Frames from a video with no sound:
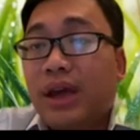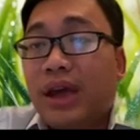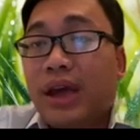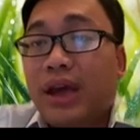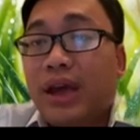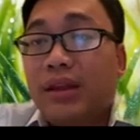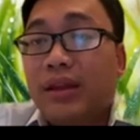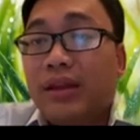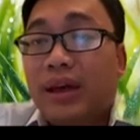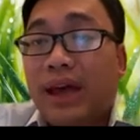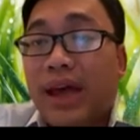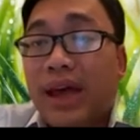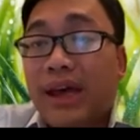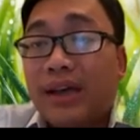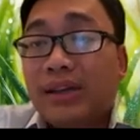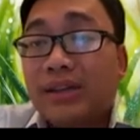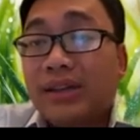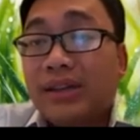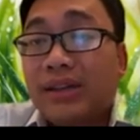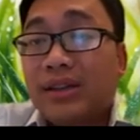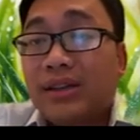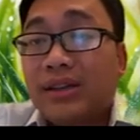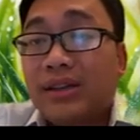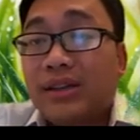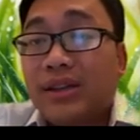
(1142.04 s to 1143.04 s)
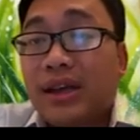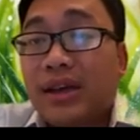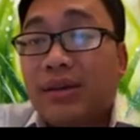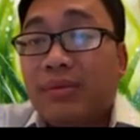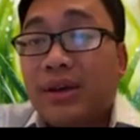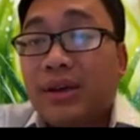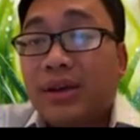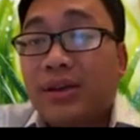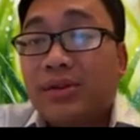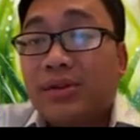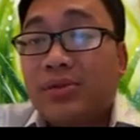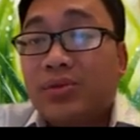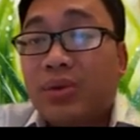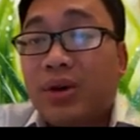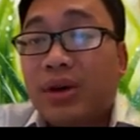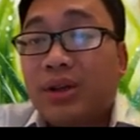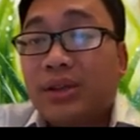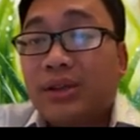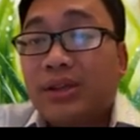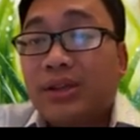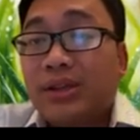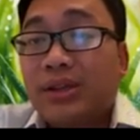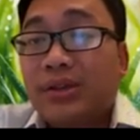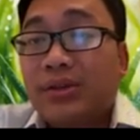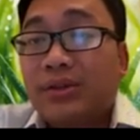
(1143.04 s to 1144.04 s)
and the X intercept is 1,
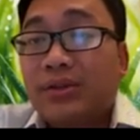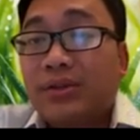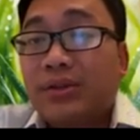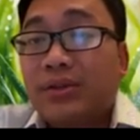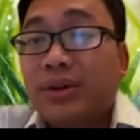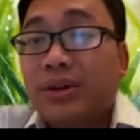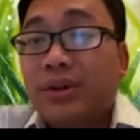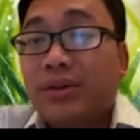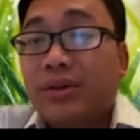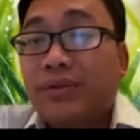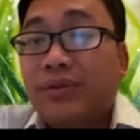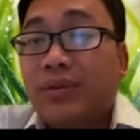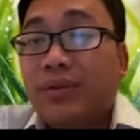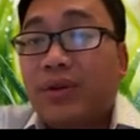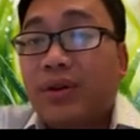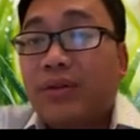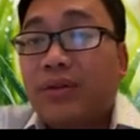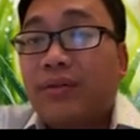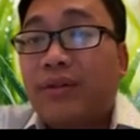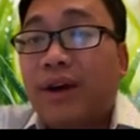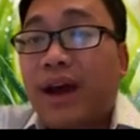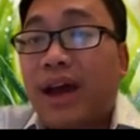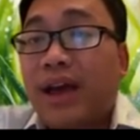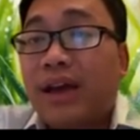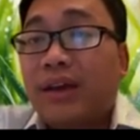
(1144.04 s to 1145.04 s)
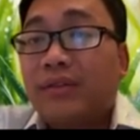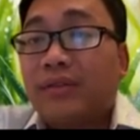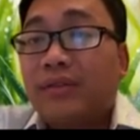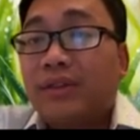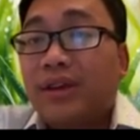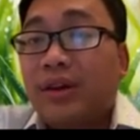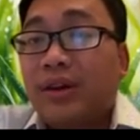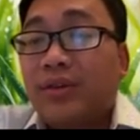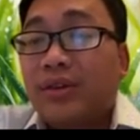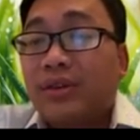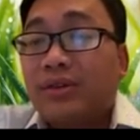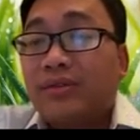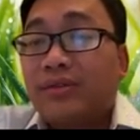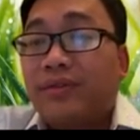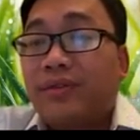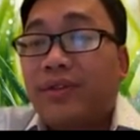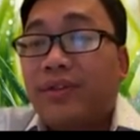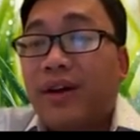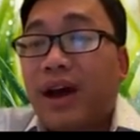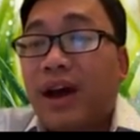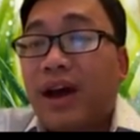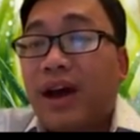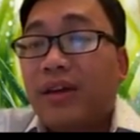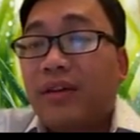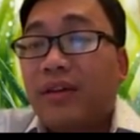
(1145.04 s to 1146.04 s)
2, 3, 4, 5. So it's
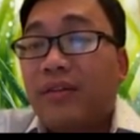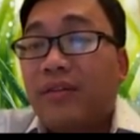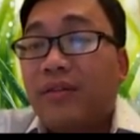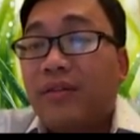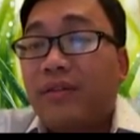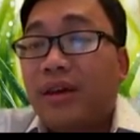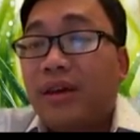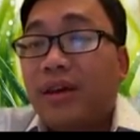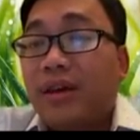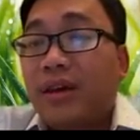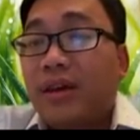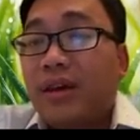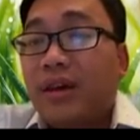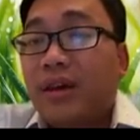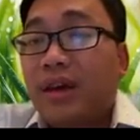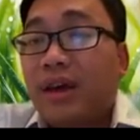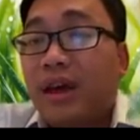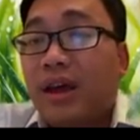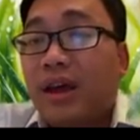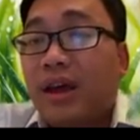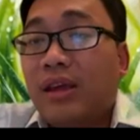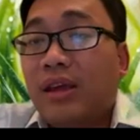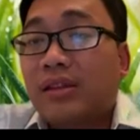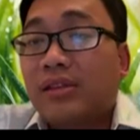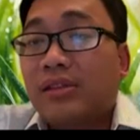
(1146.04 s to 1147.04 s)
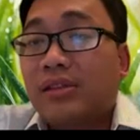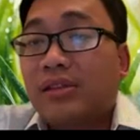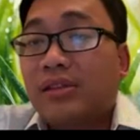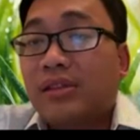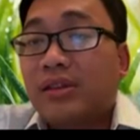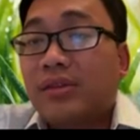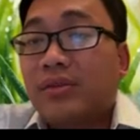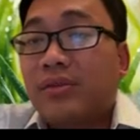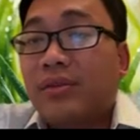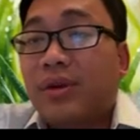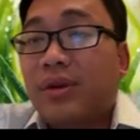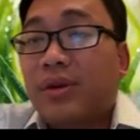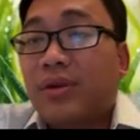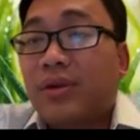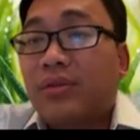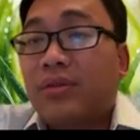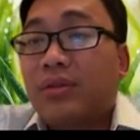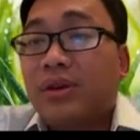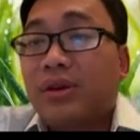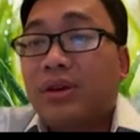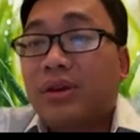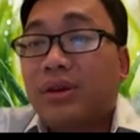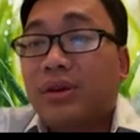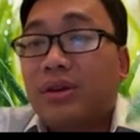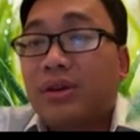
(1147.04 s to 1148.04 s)
5 and 0.
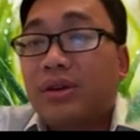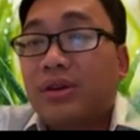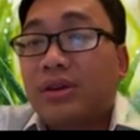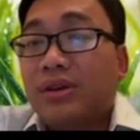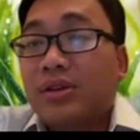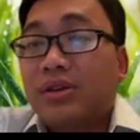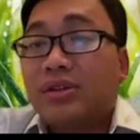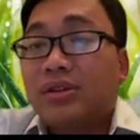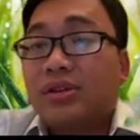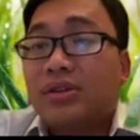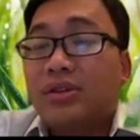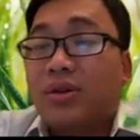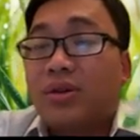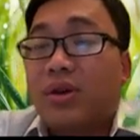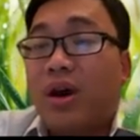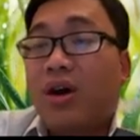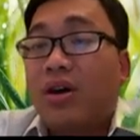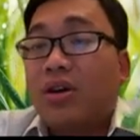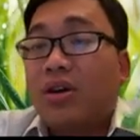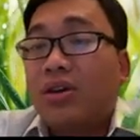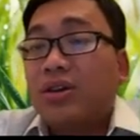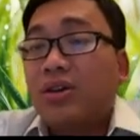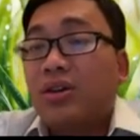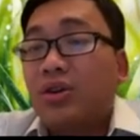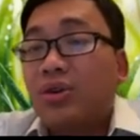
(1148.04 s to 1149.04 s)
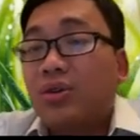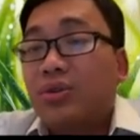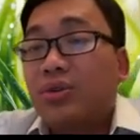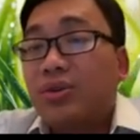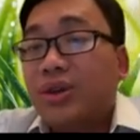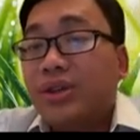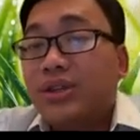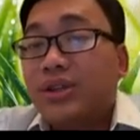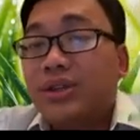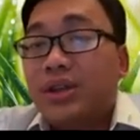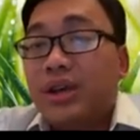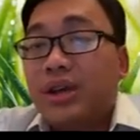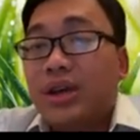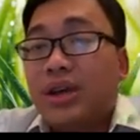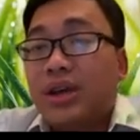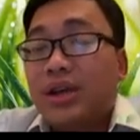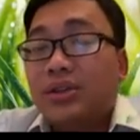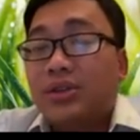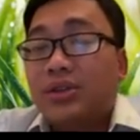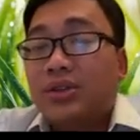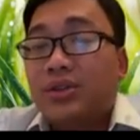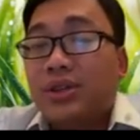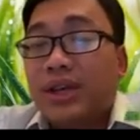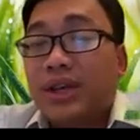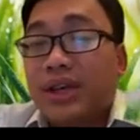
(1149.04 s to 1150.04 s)
So all you do is,
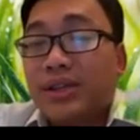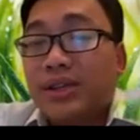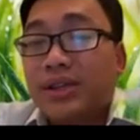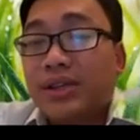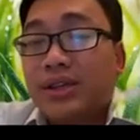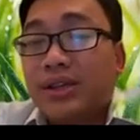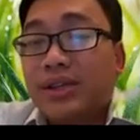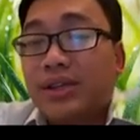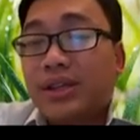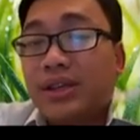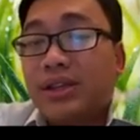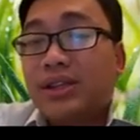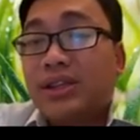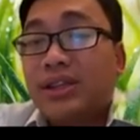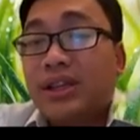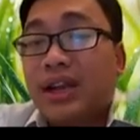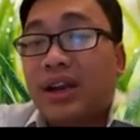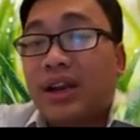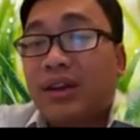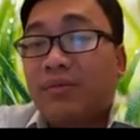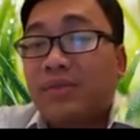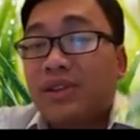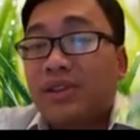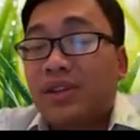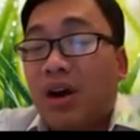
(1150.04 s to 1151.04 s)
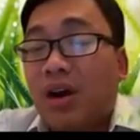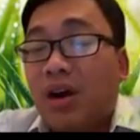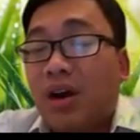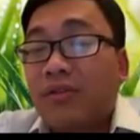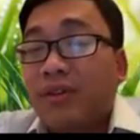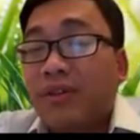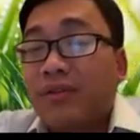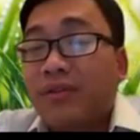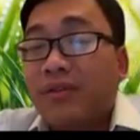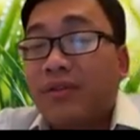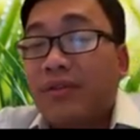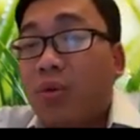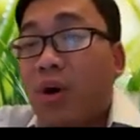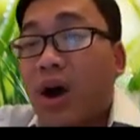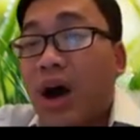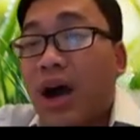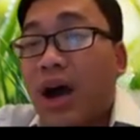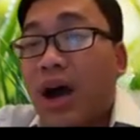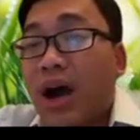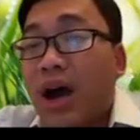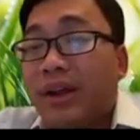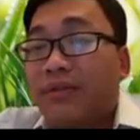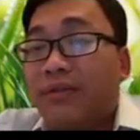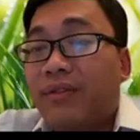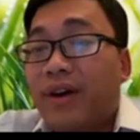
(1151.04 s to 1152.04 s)
to test this, instead of solving for
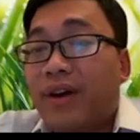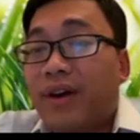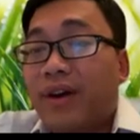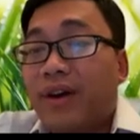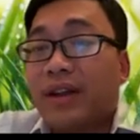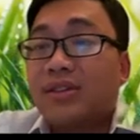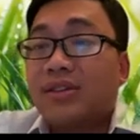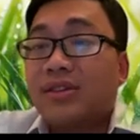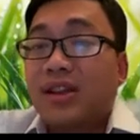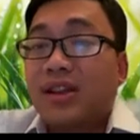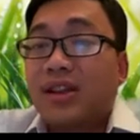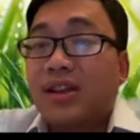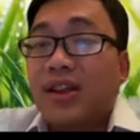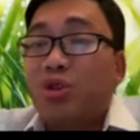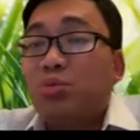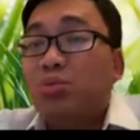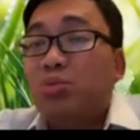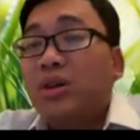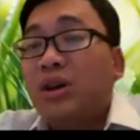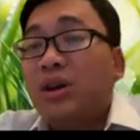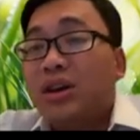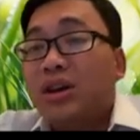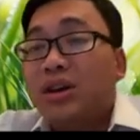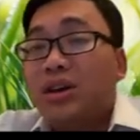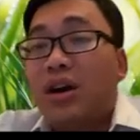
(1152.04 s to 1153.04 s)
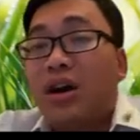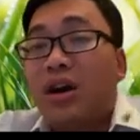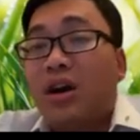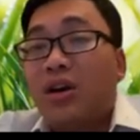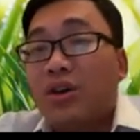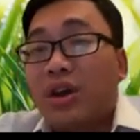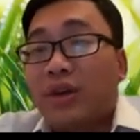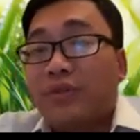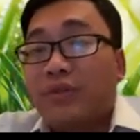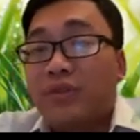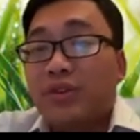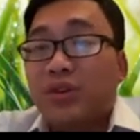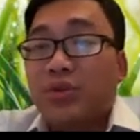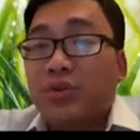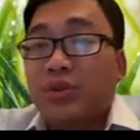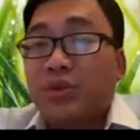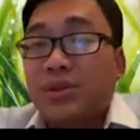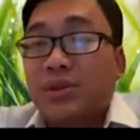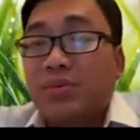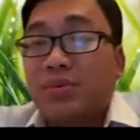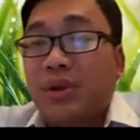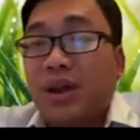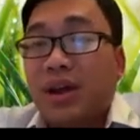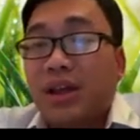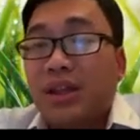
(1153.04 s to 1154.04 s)
Y and find a slope, all you have to do is
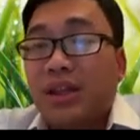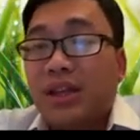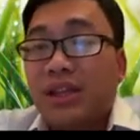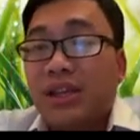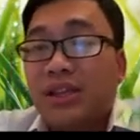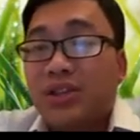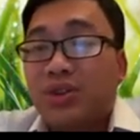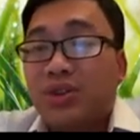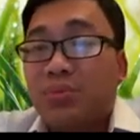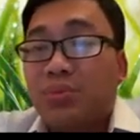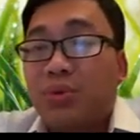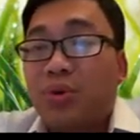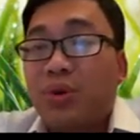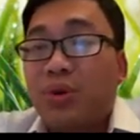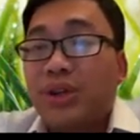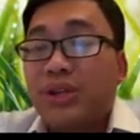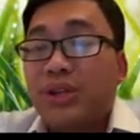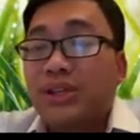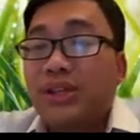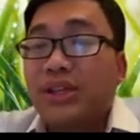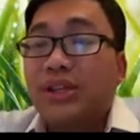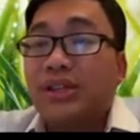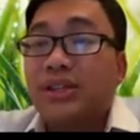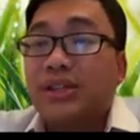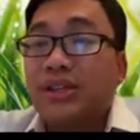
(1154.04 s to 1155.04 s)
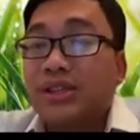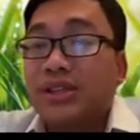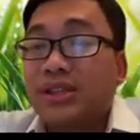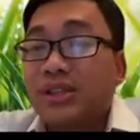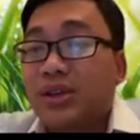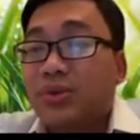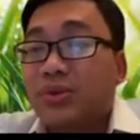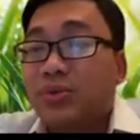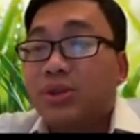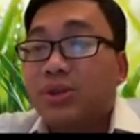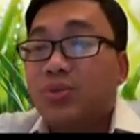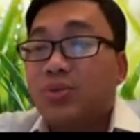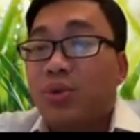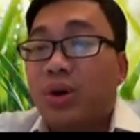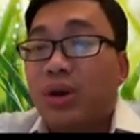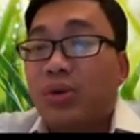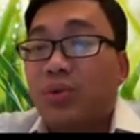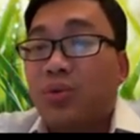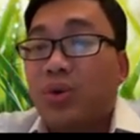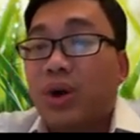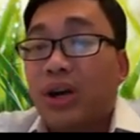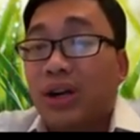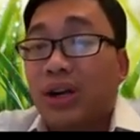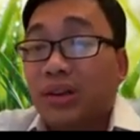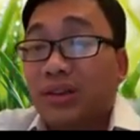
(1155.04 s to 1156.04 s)
plug these 2 points in to see which one
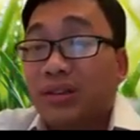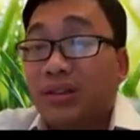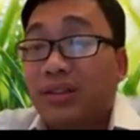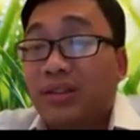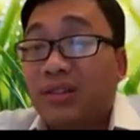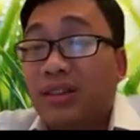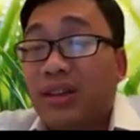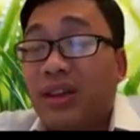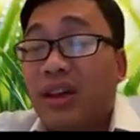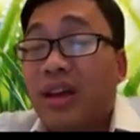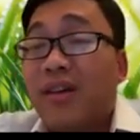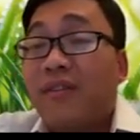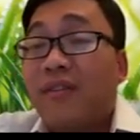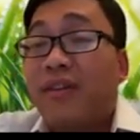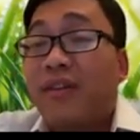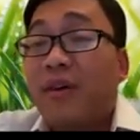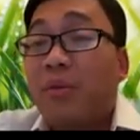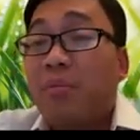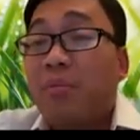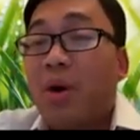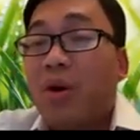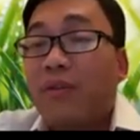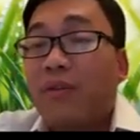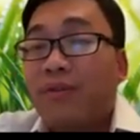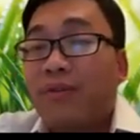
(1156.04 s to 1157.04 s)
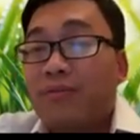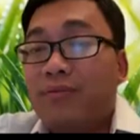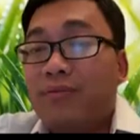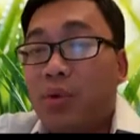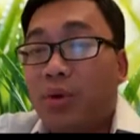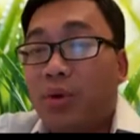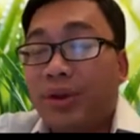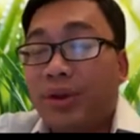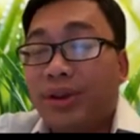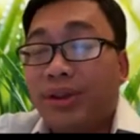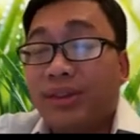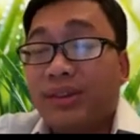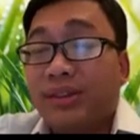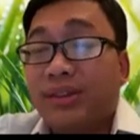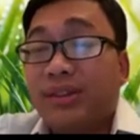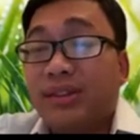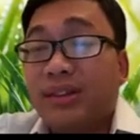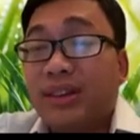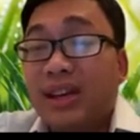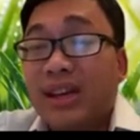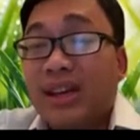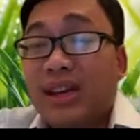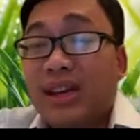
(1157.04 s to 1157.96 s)
works for both points.